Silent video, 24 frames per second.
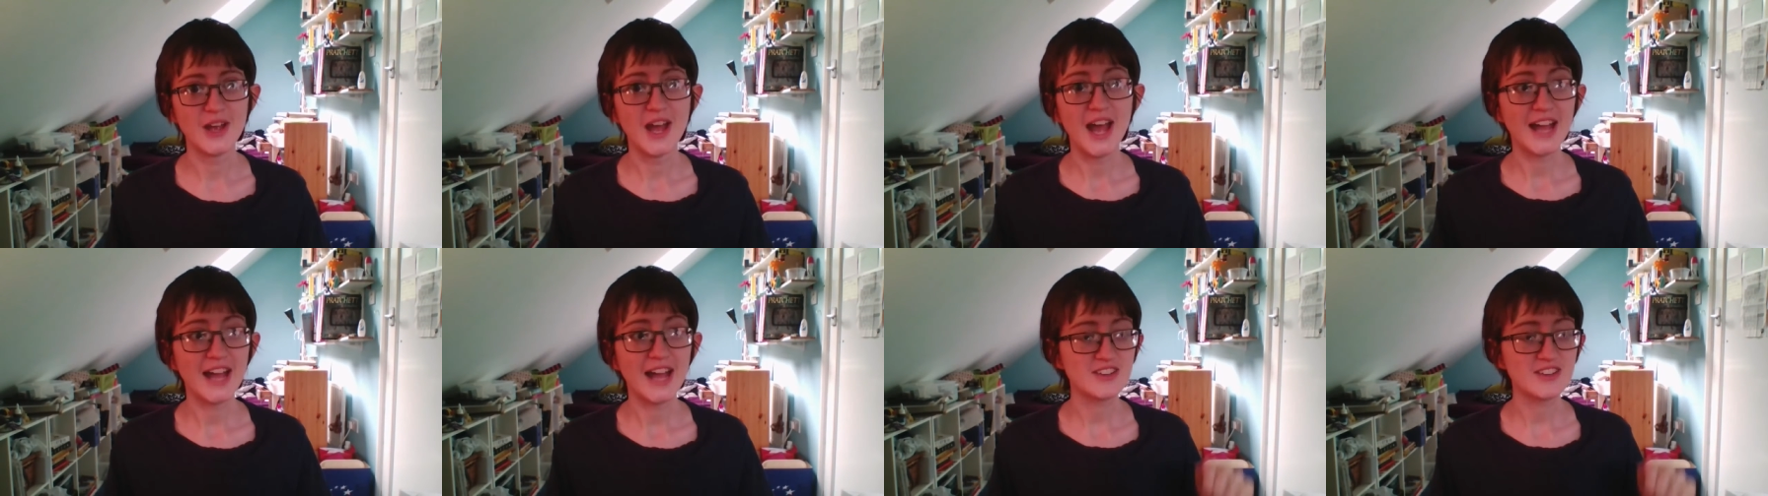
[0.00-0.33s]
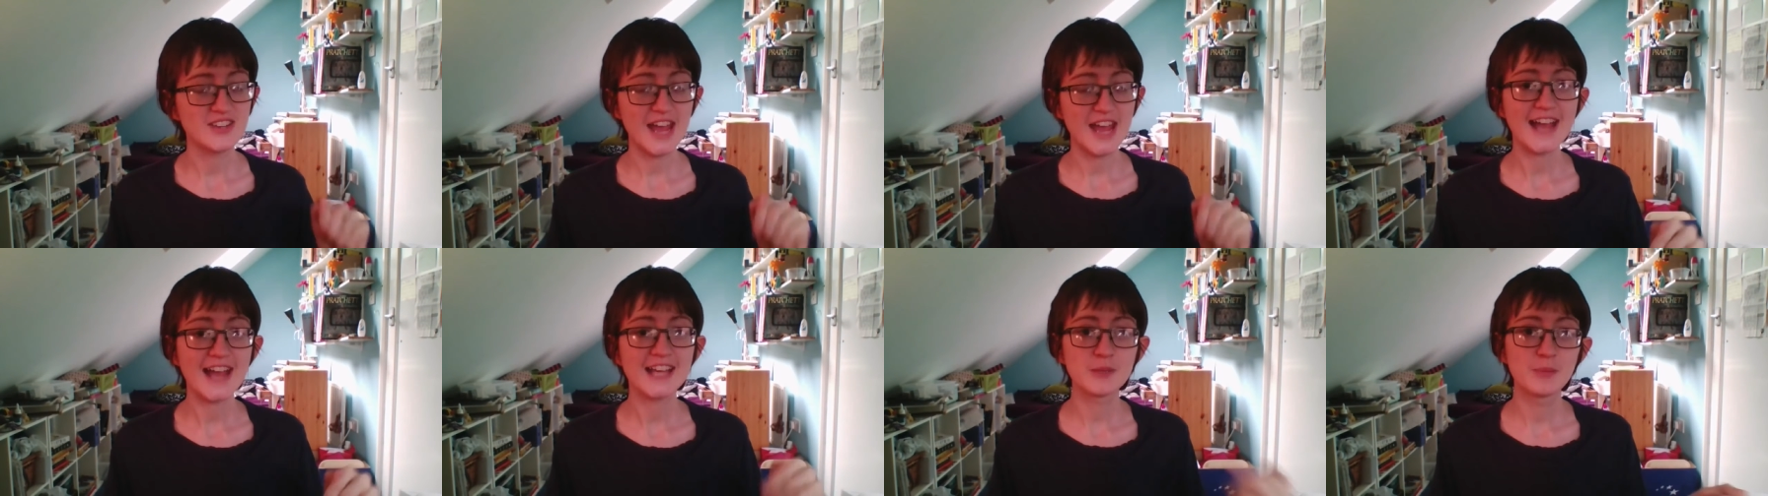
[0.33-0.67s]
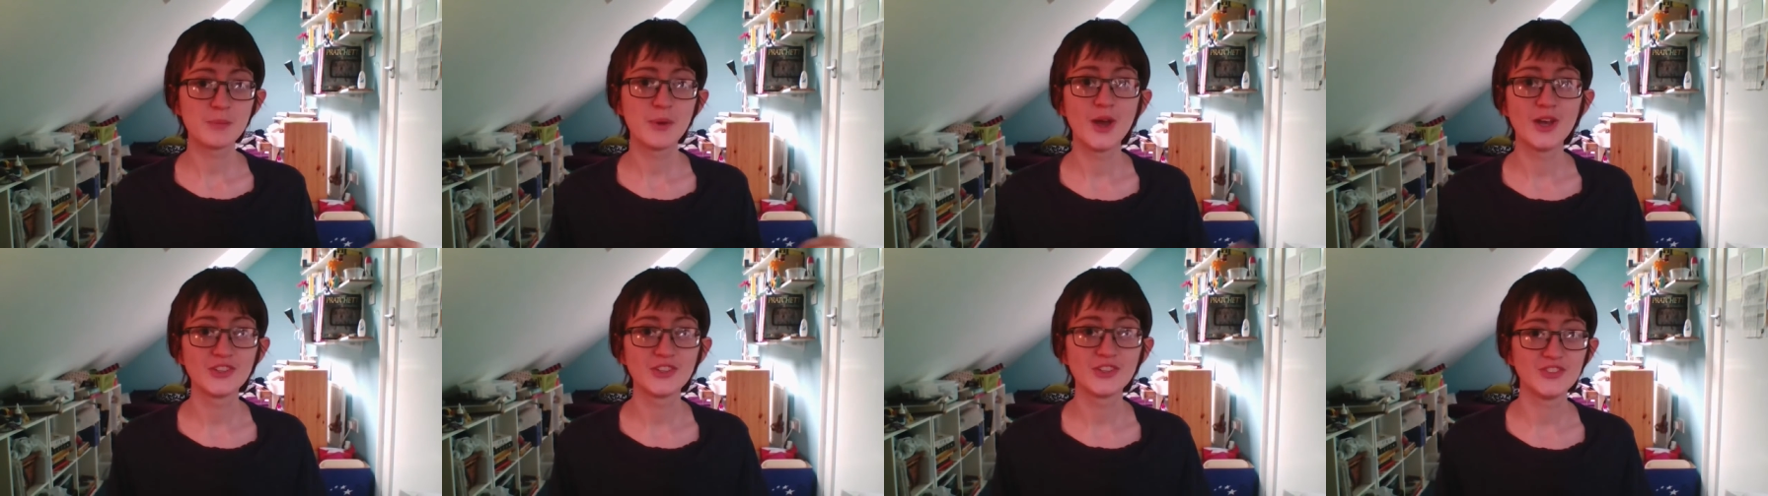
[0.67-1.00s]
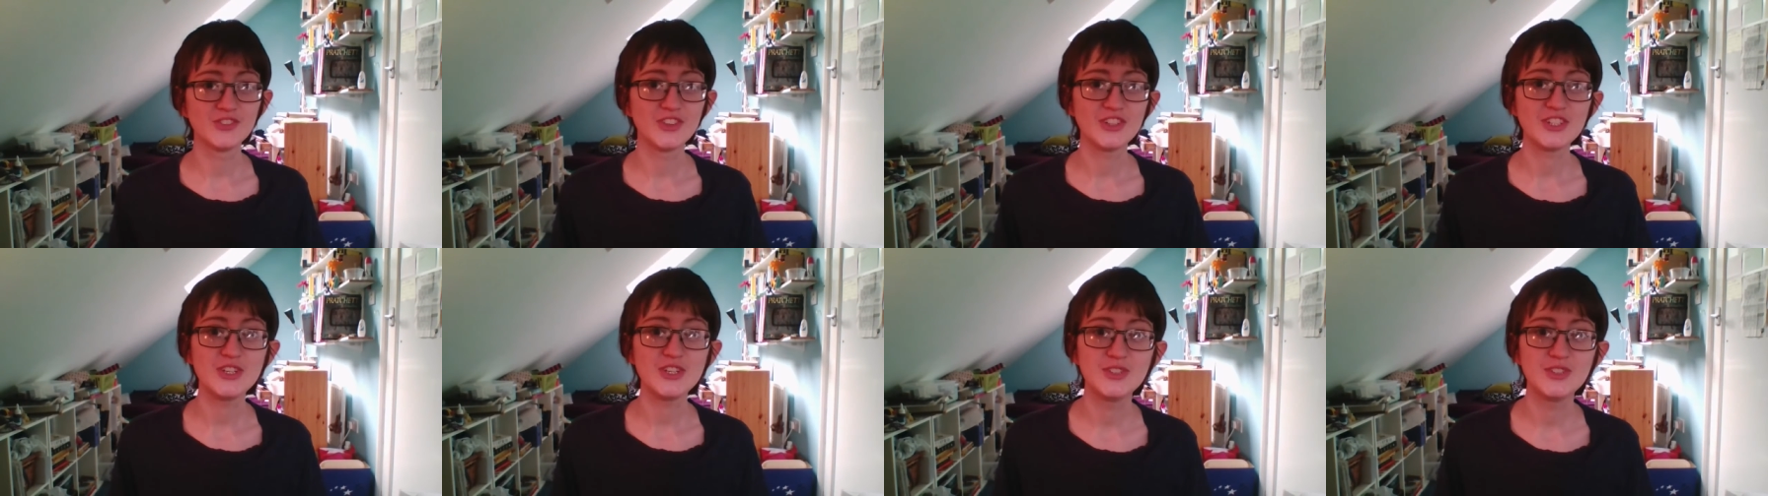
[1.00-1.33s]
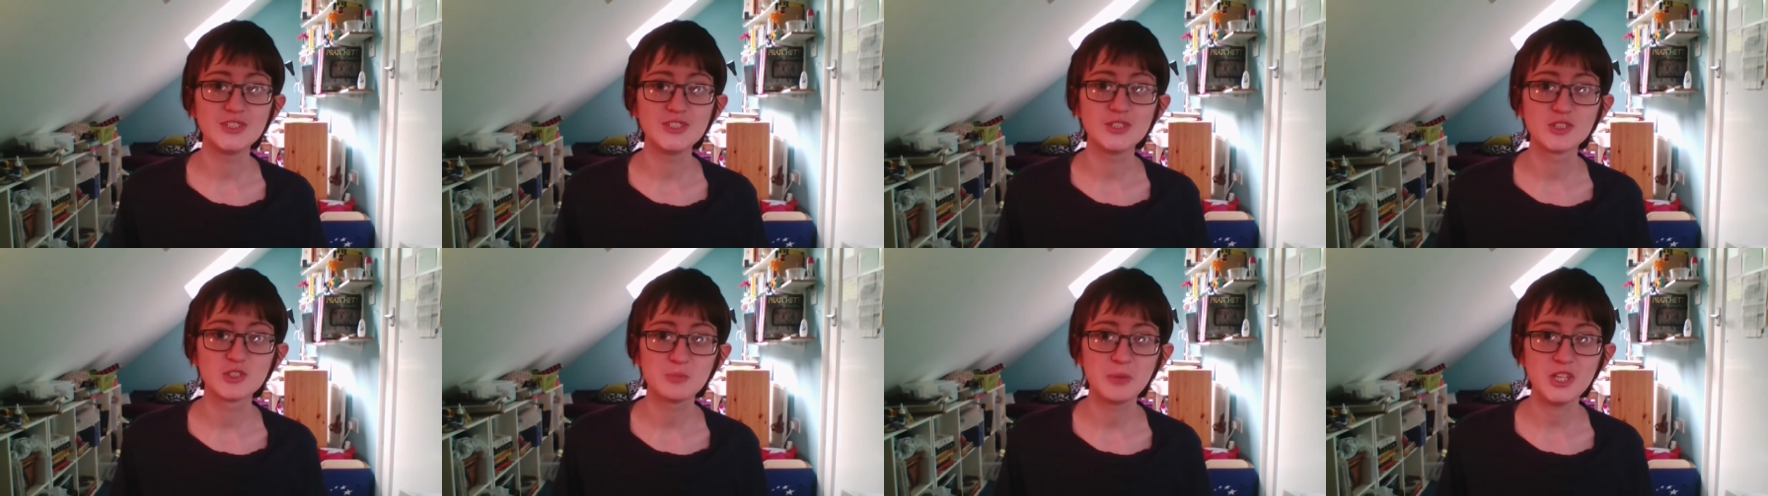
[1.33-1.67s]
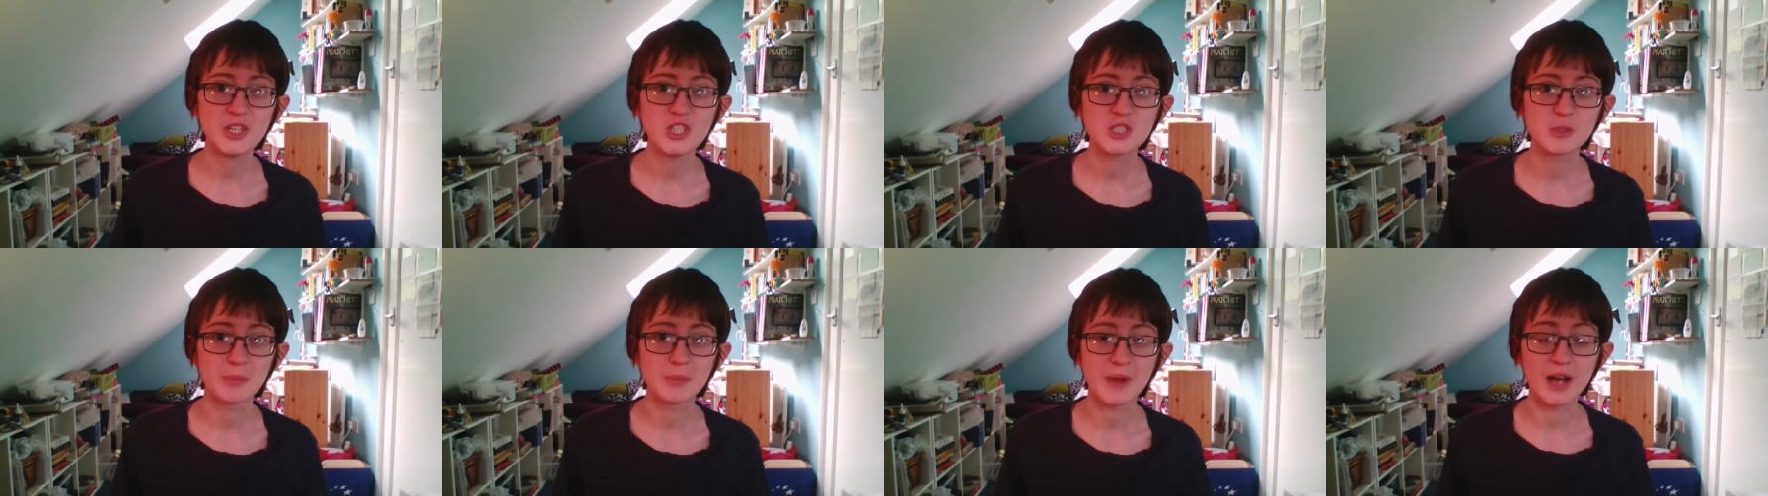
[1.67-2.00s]
and tag the person that you did your speech
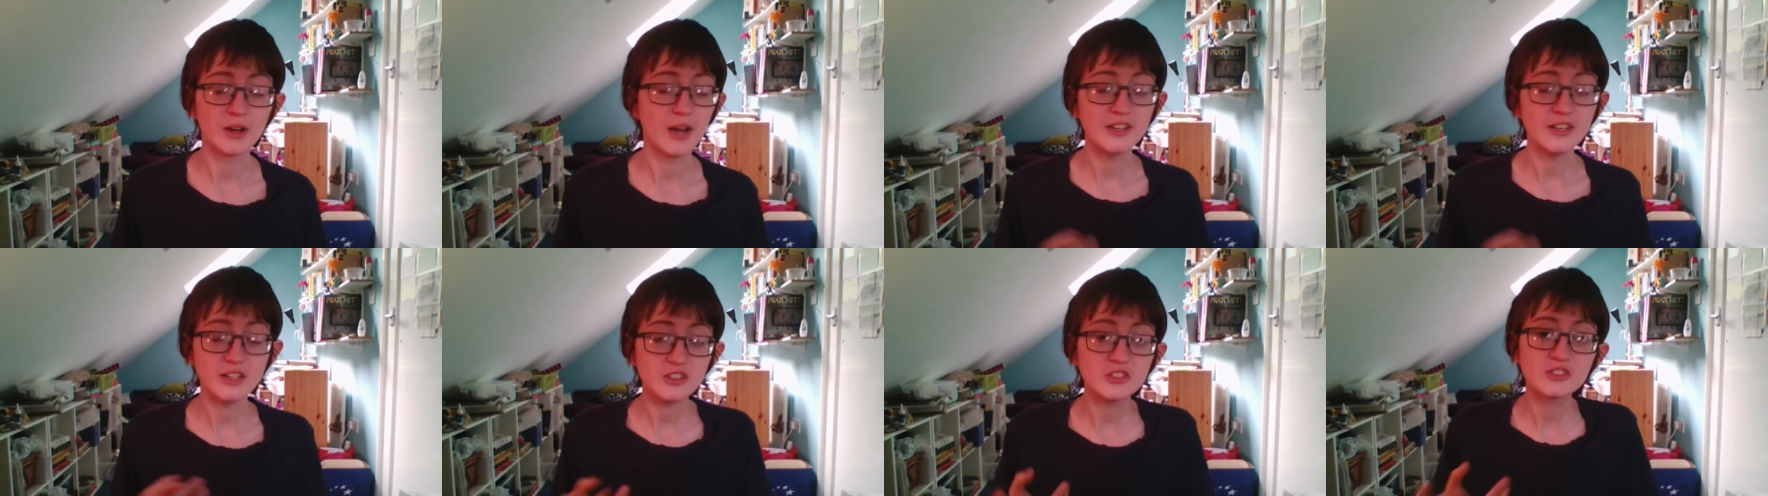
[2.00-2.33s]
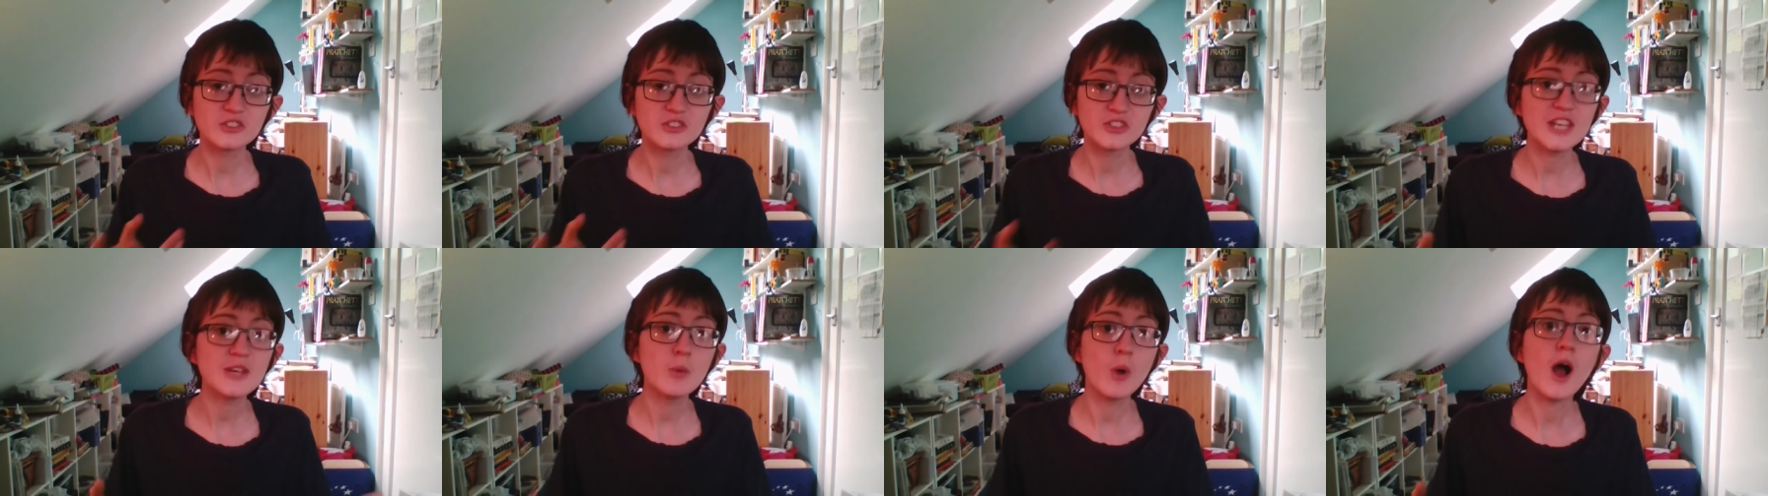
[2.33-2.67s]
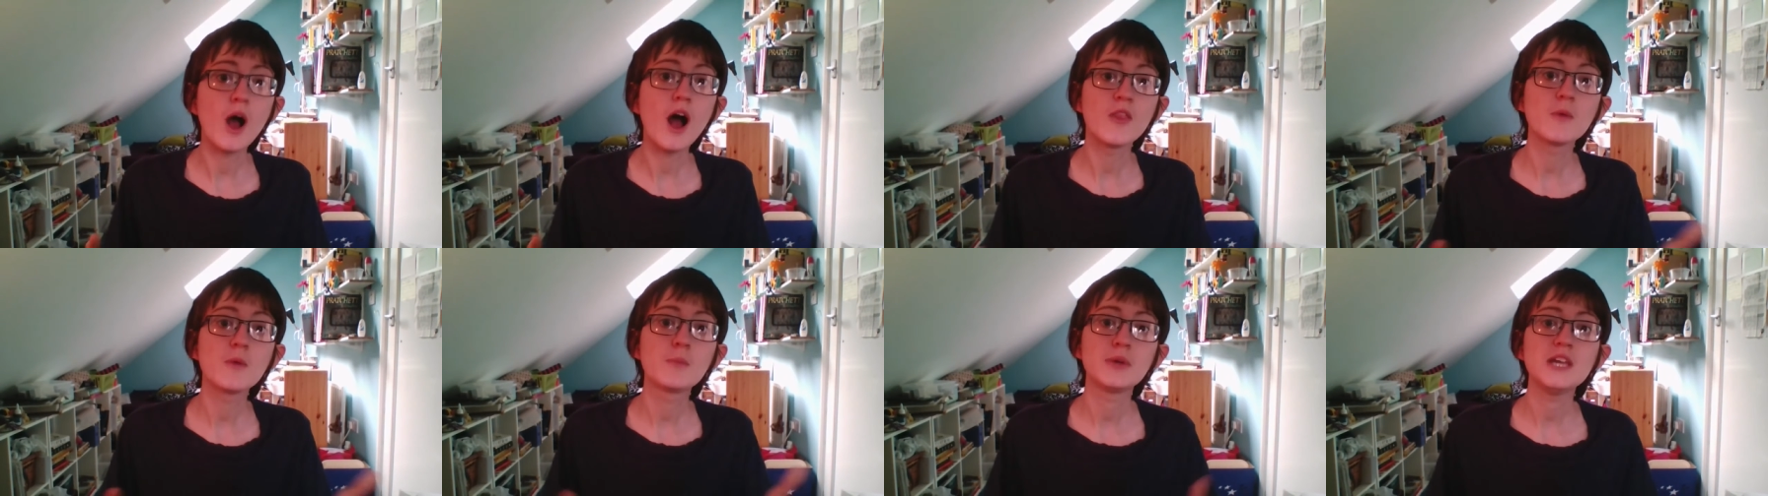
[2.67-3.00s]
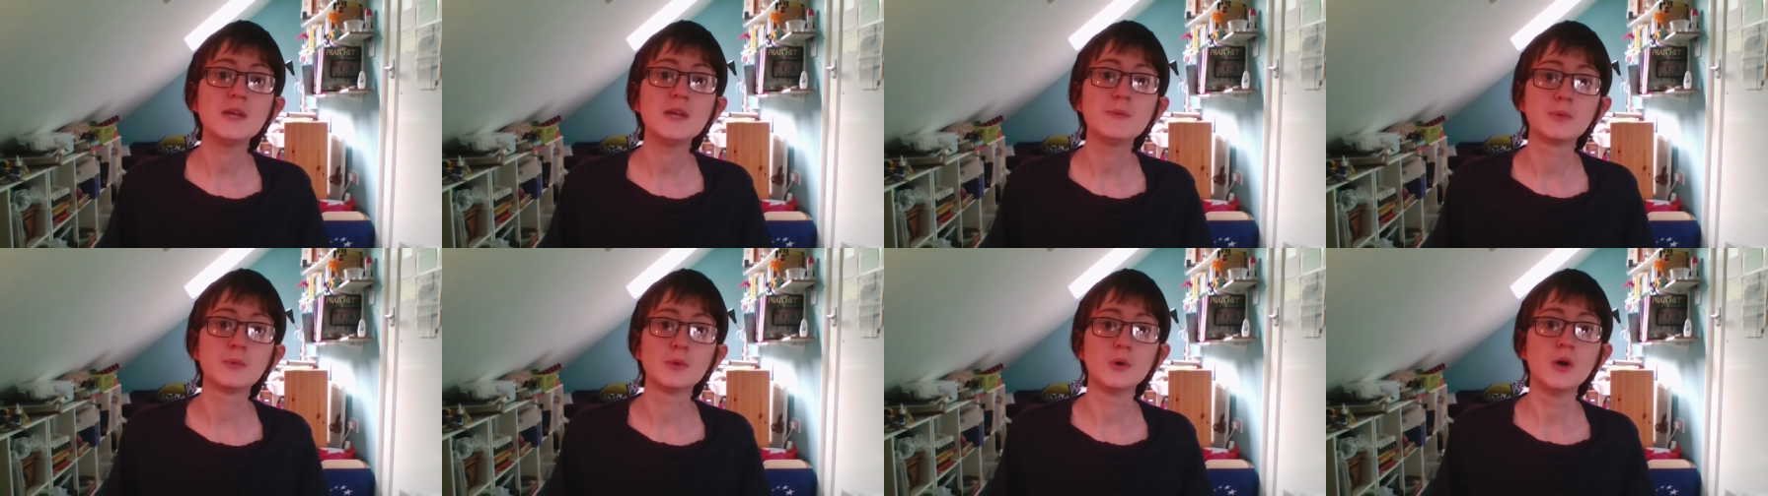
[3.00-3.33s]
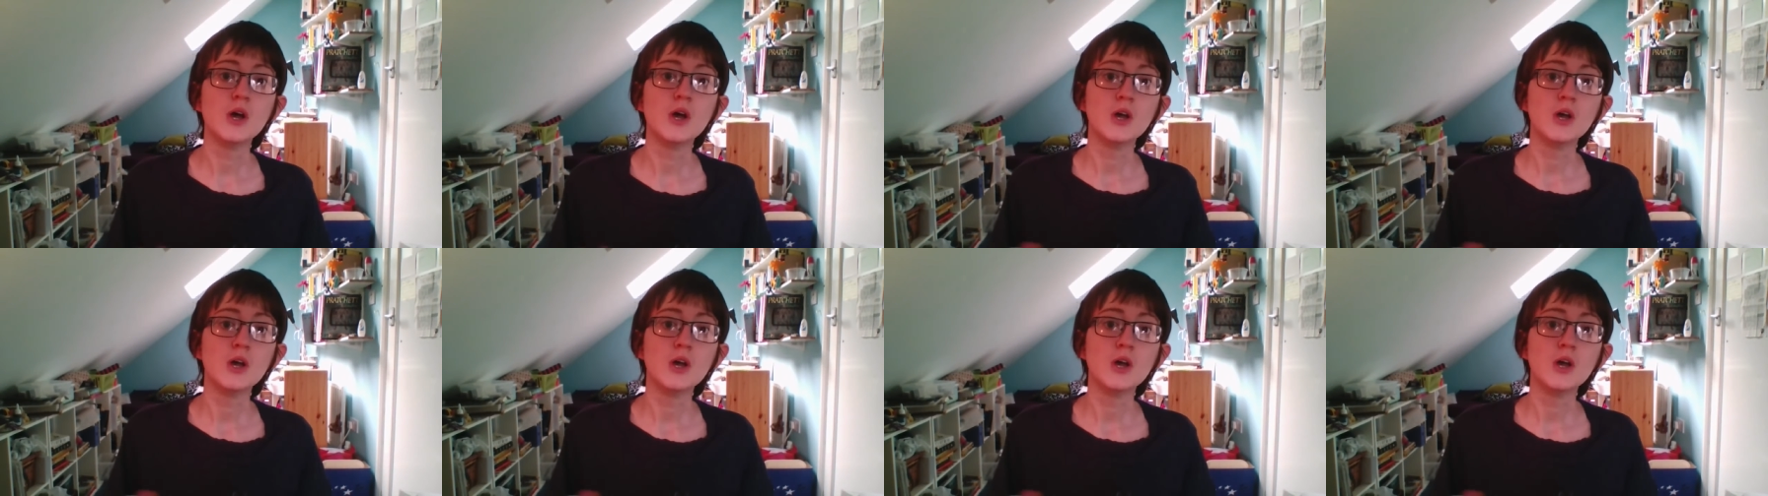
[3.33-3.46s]
about and see what other people